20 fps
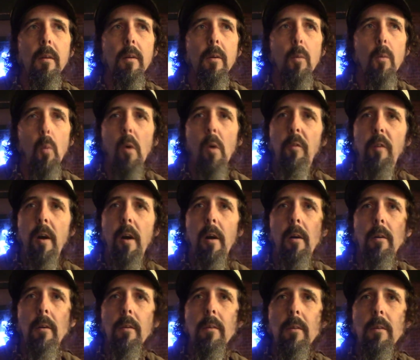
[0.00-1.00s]
Will
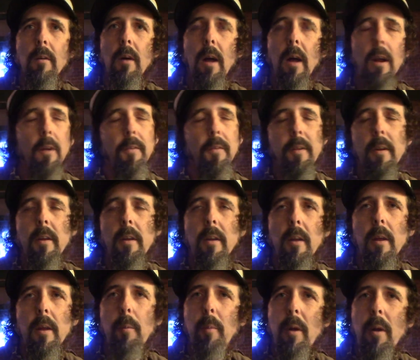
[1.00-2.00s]
Ferrell. I don't think you
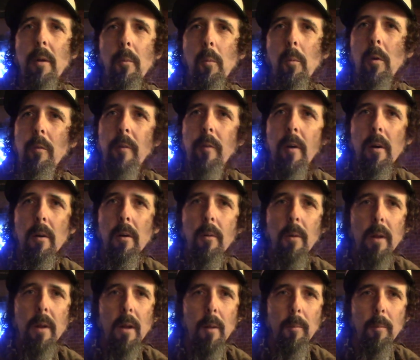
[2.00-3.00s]
can get better than Will Ferrell
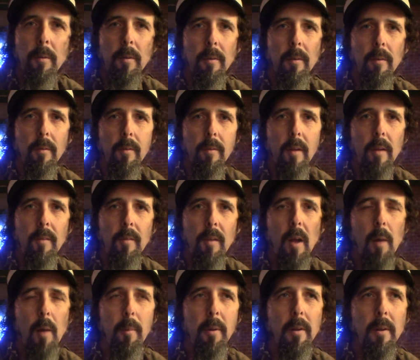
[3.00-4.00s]
when it comes to sketch
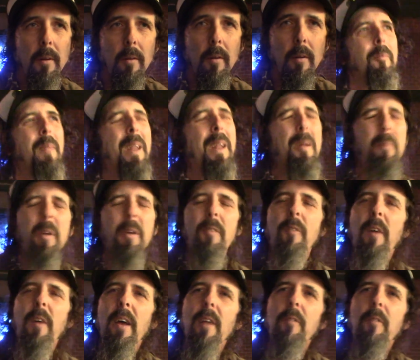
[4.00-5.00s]
comedy. I'm not a big
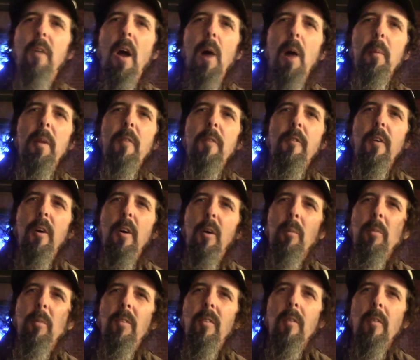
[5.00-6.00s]
fan of comedy
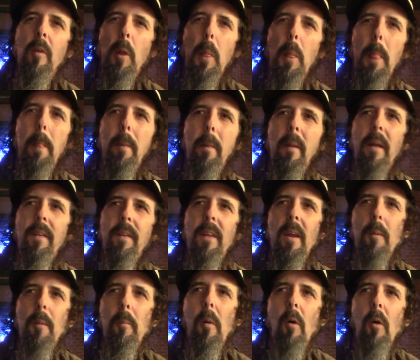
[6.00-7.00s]
films. I
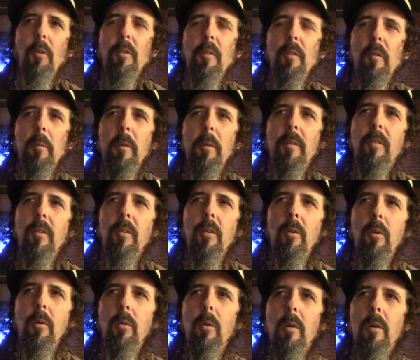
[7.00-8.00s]
think most of them are
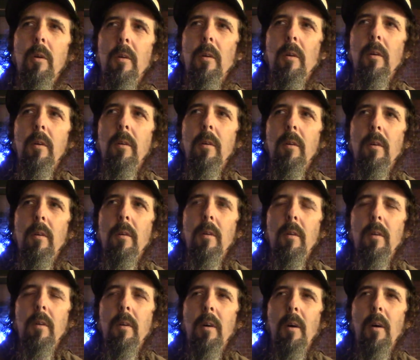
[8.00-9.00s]
too
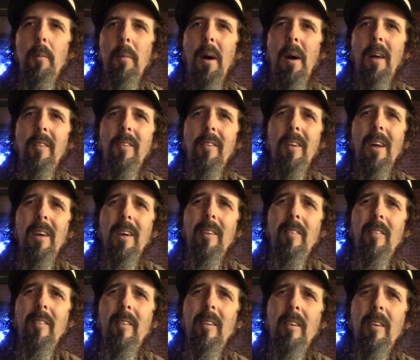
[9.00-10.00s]

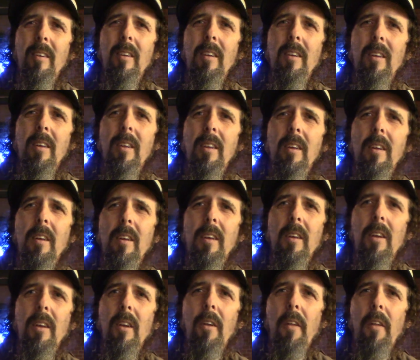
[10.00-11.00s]
homogenized.
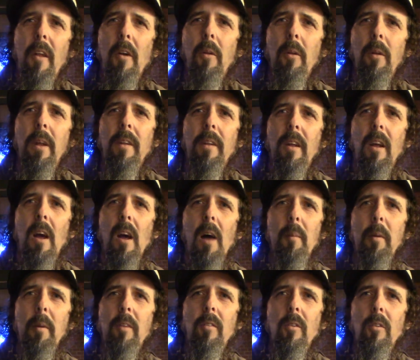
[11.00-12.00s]
You know, they don't let the
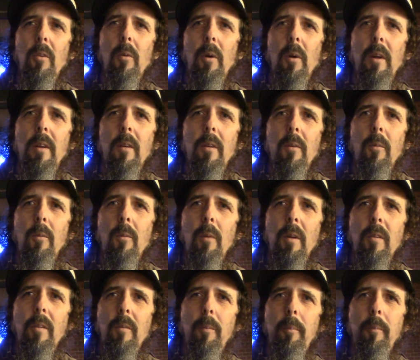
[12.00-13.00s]
comics do
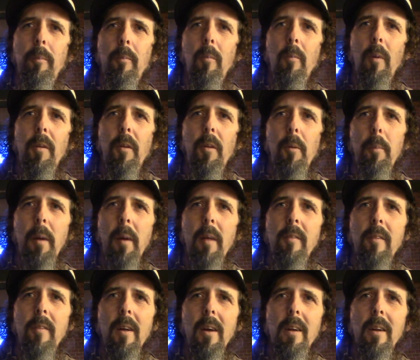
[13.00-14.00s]
what they're
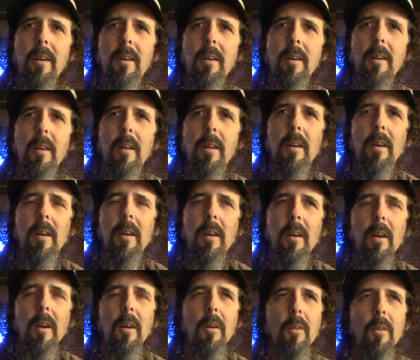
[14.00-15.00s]
best at.
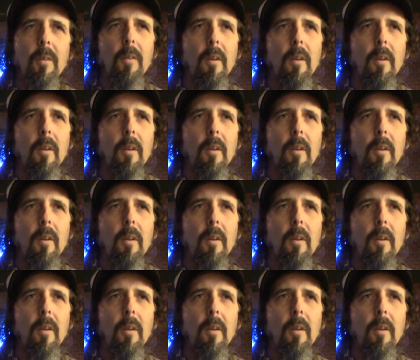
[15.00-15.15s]
You know,